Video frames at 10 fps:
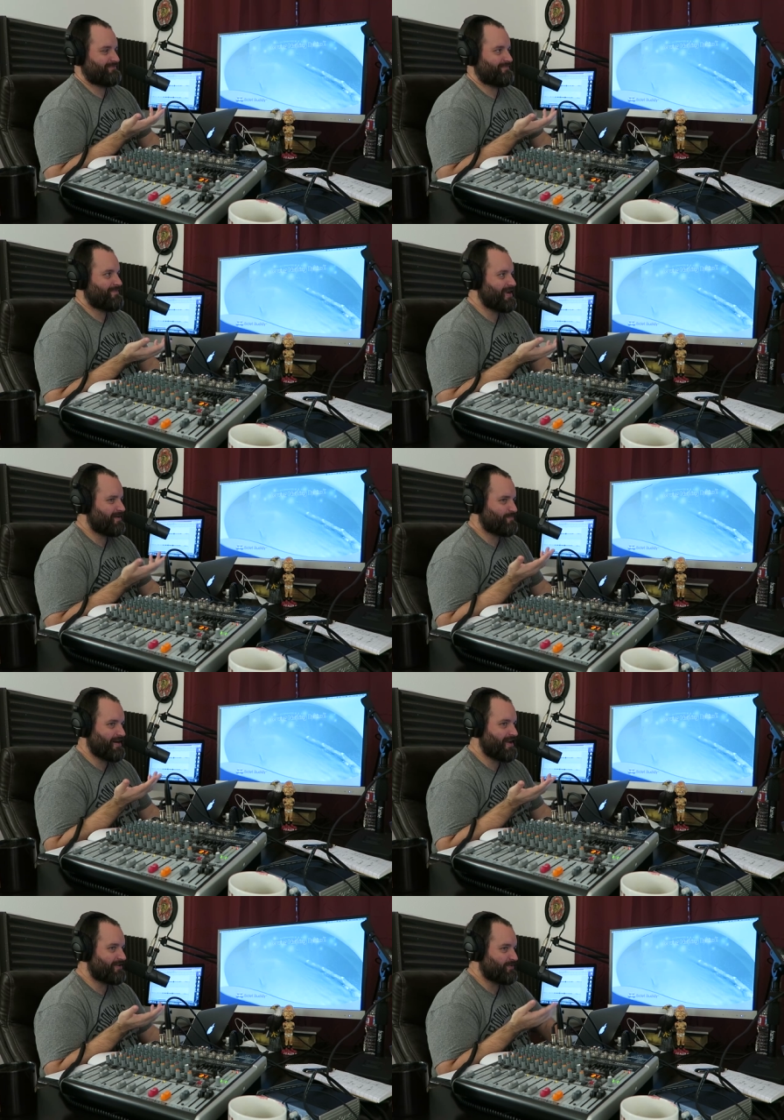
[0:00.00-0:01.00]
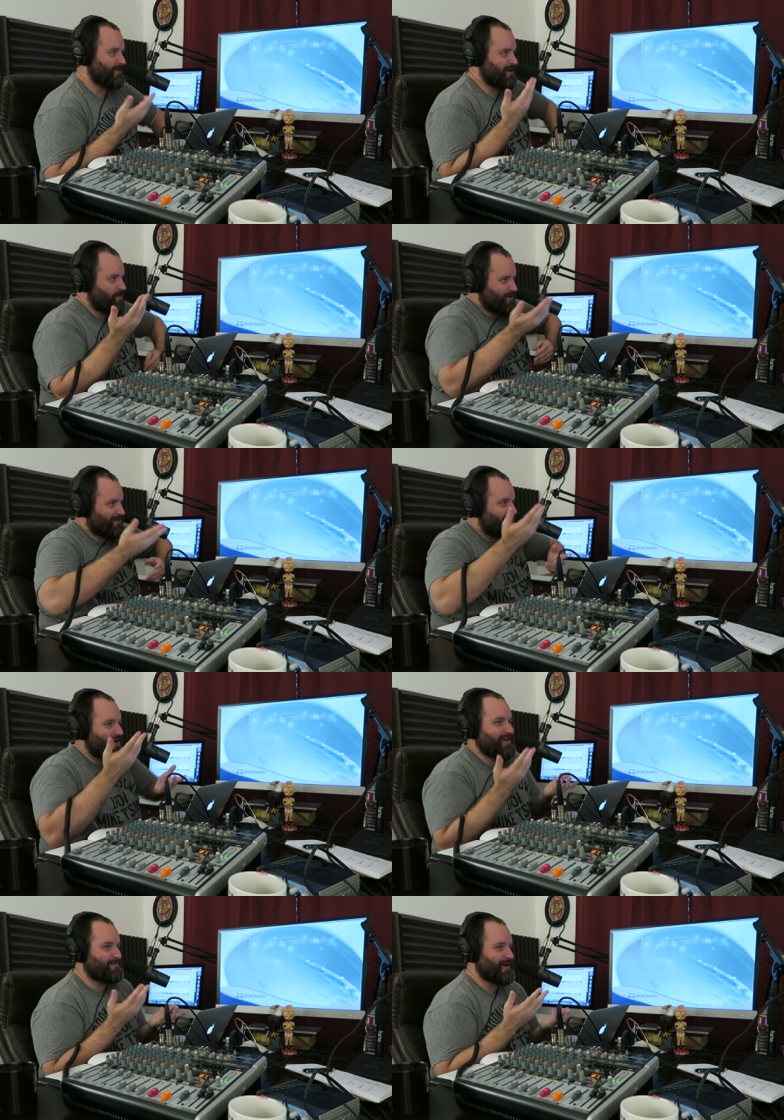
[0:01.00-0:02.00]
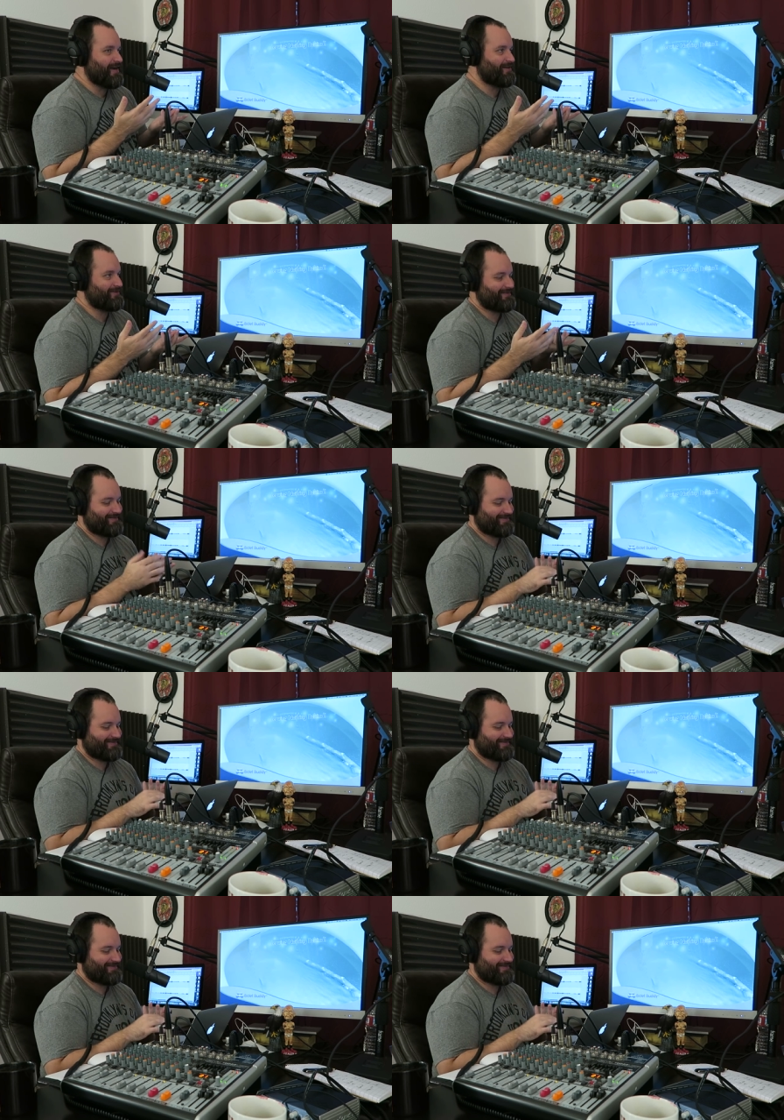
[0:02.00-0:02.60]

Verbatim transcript: Make it brown Make so it we know what you're talking about.